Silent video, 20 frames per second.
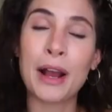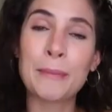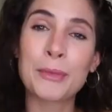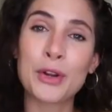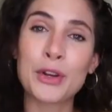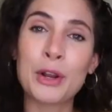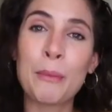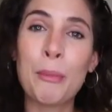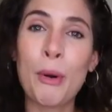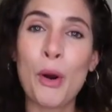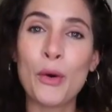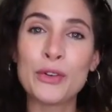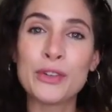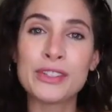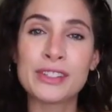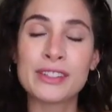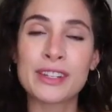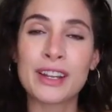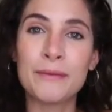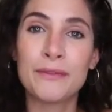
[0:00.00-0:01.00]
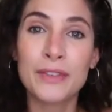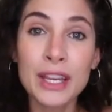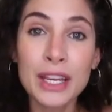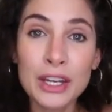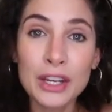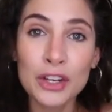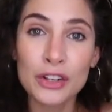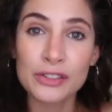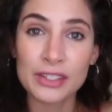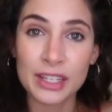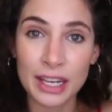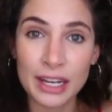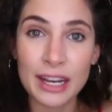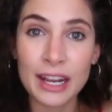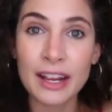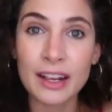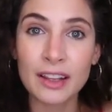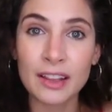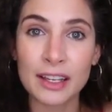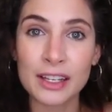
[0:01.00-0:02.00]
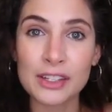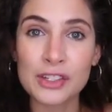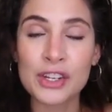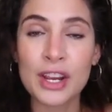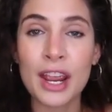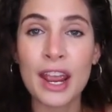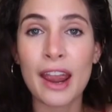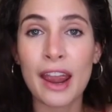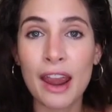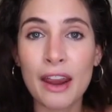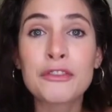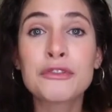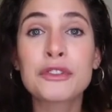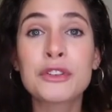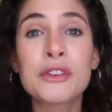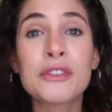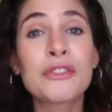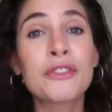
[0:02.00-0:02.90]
I'm gonna post videos in English every